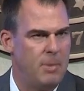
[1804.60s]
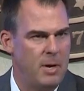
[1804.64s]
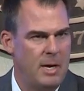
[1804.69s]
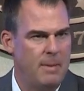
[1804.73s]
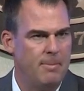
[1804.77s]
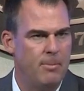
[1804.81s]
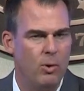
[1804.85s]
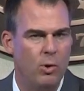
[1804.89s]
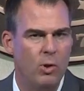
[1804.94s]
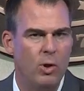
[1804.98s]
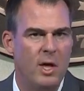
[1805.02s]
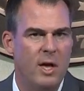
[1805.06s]

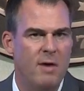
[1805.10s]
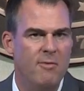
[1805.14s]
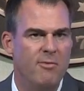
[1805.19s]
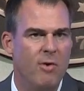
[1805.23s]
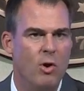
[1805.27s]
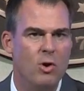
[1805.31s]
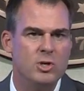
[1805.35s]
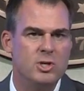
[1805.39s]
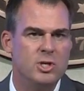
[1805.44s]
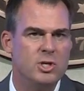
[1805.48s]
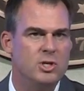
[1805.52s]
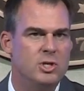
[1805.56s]
people
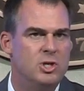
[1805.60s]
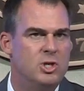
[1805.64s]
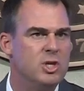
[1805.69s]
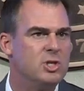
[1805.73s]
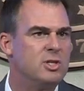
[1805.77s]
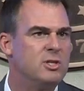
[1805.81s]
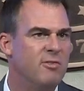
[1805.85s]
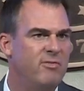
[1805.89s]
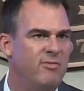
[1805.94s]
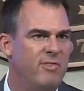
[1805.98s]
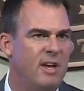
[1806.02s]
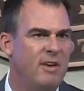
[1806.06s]
versus
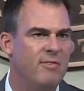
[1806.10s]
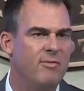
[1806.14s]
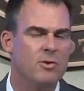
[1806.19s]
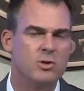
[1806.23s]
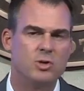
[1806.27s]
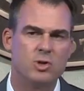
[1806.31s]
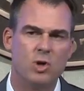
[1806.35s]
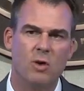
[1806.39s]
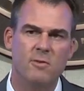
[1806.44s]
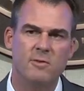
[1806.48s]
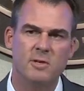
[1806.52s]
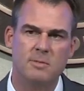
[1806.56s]
just a
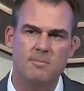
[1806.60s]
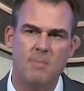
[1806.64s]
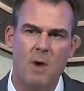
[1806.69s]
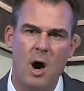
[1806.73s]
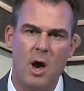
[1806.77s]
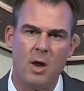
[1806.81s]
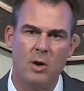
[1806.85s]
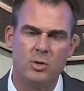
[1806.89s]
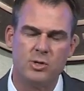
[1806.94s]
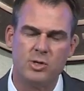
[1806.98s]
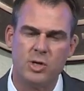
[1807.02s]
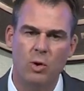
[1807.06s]
fee-for-service
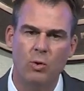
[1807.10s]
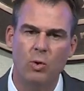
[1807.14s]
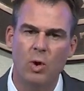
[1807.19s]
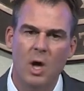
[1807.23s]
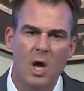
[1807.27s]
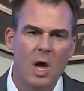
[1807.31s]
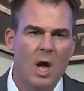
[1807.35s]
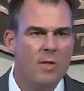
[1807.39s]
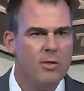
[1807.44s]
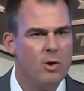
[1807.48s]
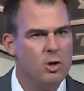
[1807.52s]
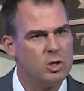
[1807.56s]
model. So
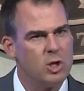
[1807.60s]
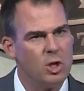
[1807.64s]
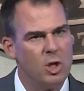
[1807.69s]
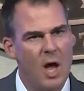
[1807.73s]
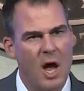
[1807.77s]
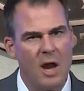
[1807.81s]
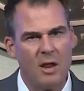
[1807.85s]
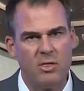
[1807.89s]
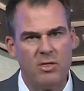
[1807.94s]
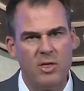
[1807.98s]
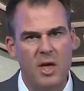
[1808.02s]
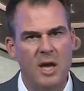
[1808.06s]
there's a
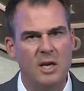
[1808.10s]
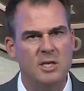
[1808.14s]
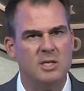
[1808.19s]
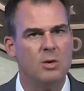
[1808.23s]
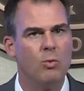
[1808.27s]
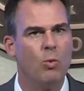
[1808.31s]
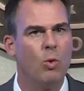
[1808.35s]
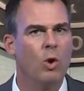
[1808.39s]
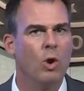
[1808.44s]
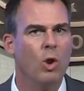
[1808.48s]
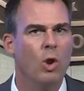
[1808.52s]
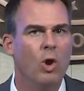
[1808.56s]
lot of things
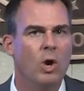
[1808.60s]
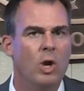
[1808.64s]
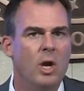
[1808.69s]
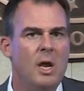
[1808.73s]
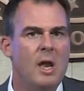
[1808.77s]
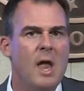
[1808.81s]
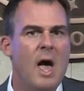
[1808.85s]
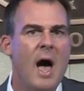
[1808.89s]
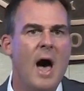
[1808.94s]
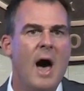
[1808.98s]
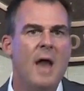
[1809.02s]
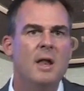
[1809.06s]
that we're
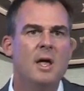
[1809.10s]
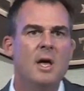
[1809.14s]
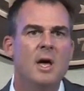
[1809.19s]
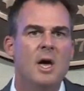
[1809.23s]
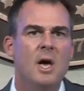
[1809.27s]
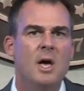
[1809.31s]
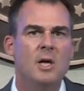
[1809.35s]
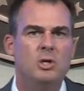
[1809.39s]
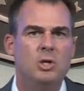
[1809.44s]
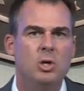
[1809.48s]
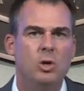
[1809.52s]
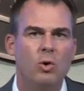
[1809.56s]
looking
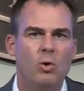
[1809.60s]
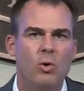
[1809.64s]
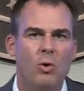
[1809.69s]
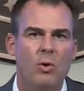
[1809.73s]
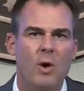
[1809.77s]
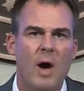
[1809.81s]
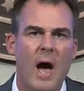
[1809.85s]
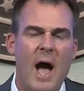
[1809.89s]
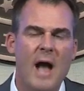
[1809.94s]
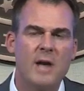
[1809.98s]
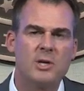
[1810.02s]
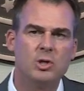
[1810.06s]
at
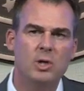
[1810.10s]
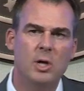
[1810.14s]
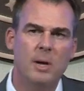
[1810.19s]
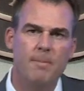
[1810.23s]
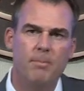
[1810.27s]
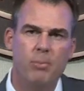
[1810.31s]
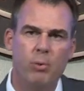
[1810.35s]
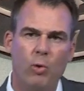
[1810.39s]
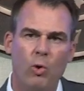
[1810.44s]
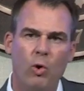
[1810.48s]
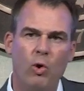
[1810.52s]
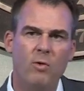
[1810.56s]
to actually
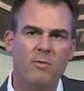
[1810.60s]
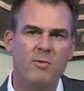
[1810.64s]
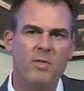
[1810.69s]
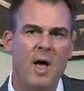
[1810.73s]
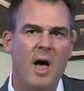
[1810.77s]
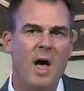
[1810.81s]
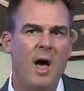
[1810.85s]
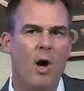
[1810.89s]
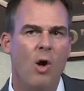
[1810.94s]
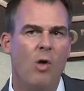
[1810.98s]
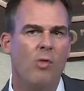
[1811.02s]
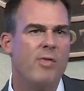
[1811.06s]
improve
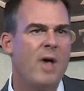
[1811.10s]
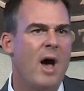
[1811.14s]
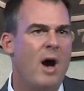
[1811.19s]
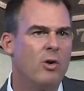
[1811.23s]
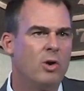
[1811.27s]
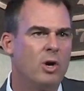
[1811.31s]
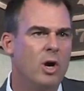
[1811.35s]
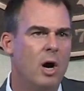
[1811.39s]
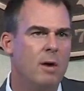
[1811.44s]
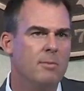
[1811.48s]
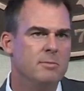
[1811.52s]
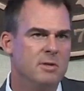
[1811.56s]
the health
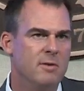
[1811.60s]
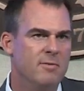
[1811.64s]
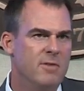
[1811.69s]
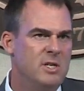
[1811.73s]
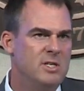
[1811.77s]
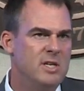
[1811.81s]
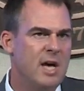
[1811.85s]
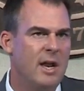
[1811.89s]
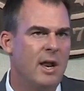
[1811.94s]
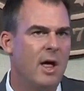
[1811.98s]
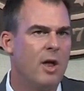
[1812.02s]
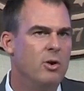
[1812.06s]
outcomes of
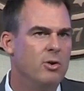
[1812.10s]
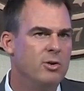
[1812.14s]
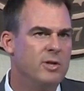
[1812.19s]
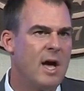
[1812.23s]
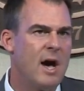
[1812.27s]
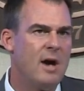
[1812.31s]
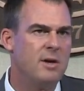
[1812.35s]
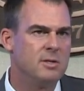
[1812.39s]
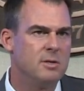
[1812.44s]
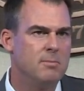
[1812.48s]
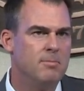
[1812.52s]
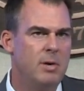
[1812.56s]
these
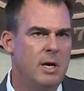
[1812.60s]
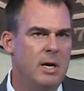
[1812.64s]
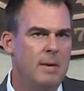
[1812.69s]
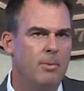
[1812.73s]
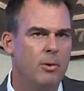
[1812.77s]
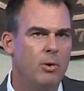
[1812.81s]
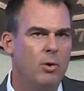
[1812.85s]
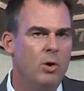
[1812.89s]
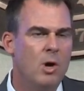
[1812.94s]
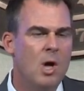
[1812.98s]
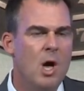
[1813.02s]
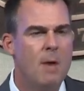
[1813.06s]
800,000
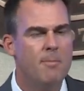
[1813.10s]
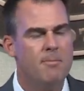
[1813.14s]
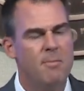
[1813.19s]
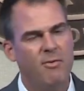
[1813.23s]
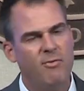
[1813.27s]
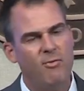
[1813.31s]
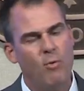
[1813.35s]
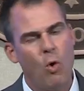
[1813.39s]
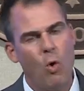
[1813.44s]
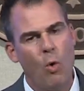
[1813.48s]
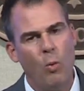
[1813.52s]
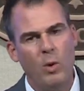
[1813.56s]
people
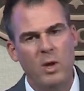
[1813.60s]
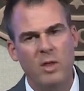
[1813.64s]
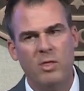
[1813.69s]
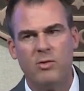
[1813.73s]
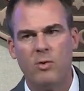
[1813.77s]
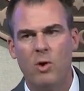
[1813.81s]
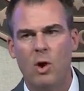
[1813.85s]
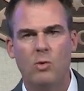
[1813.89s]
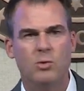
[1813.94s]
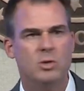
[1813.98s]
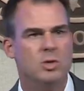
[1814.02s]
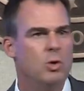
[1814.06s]
before we
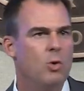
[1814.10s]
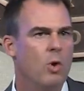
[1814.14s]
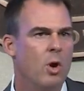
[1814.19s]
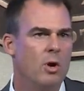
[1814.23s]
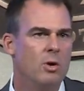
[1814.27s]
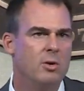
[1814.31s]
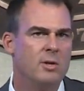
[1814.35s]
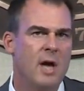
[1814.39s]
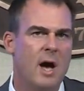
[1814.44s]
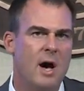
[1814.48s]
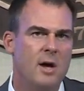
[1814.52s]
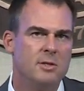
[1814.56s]
throw
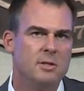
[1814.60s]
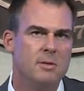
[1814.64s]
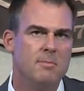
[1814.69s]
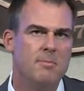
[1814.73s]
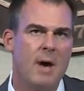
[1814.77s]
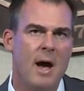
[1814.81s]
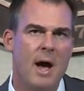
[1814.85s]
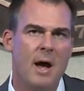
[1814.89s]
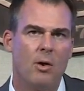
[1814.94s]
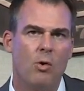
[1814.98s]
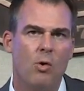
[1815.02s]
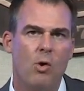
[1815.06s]
200,000
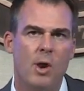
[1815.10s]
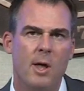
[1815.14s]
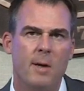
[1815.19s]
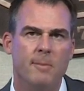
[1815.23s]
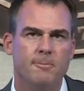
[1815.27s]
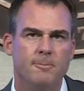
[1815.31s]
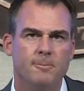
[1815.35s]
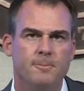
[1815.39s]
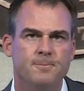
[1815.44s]
back on it.